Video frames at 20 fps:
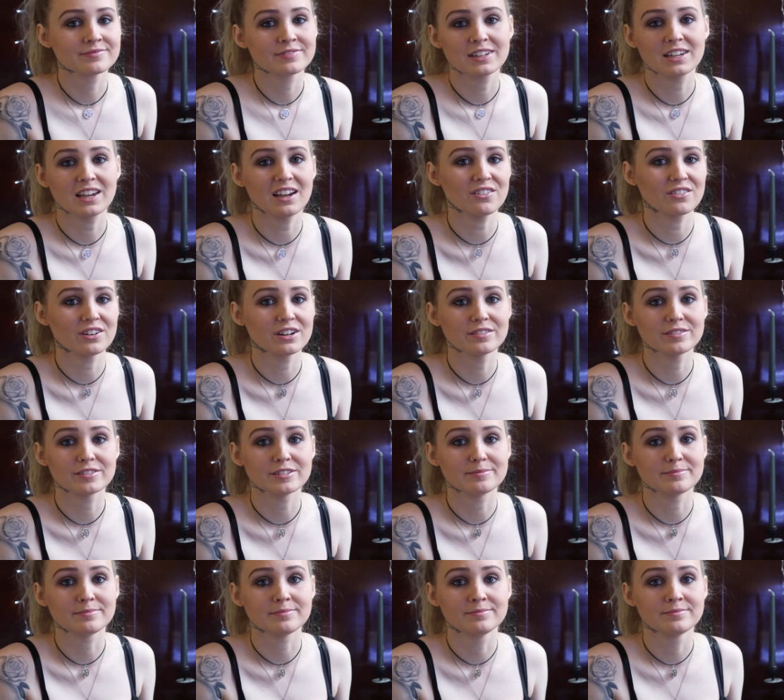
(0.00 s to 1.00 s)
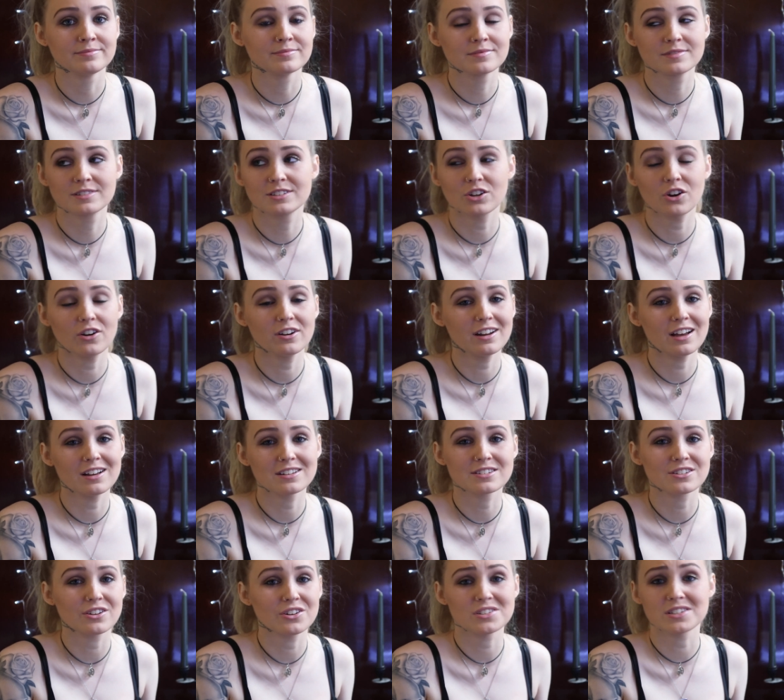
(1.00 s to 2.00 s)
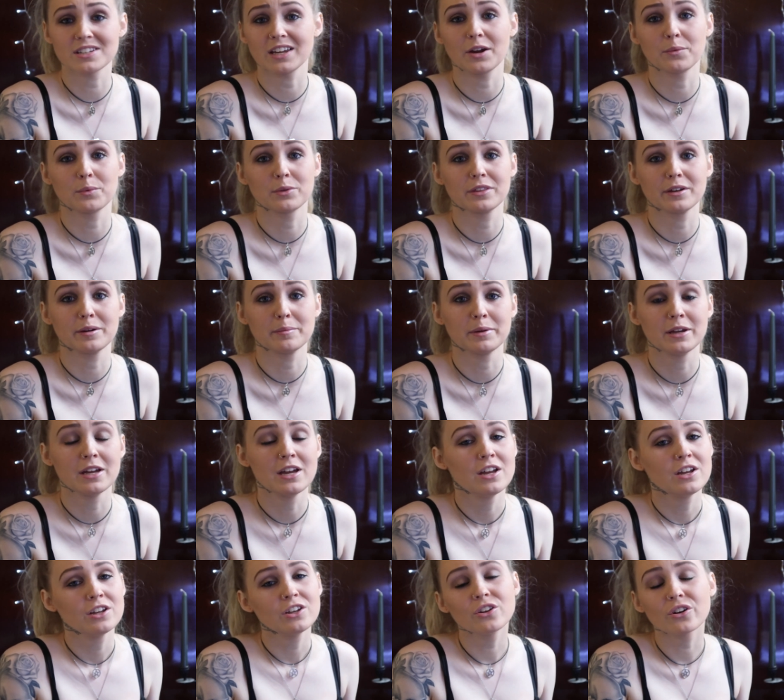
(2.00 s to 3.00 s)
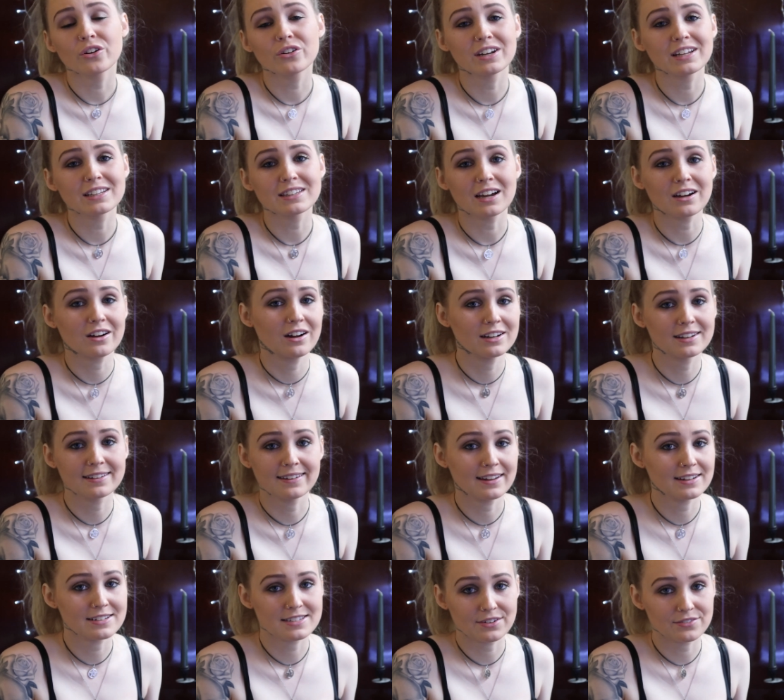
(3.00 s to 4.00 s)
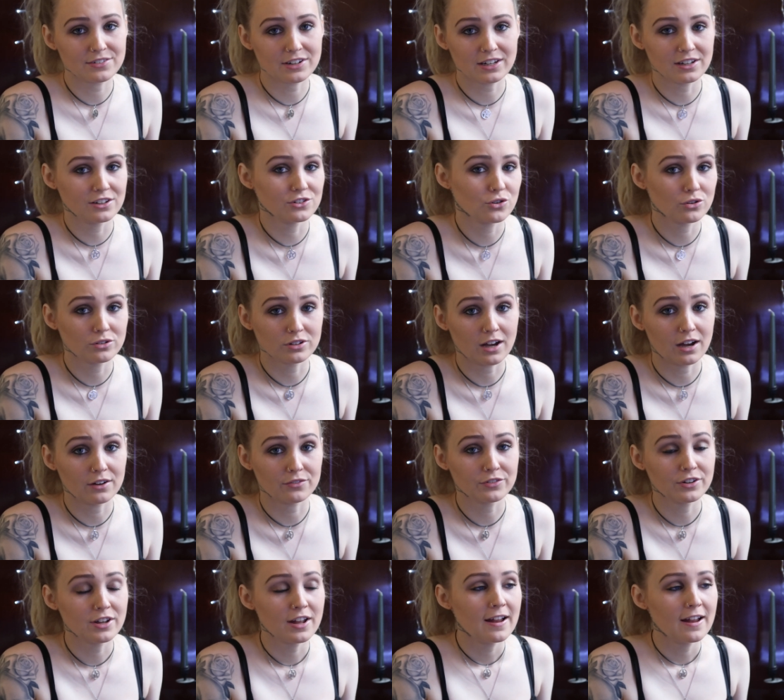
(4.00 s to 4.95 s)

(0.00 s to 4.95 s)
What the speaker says: get rid of them. Don't associate with them. You don't need that kind of negativity in your life.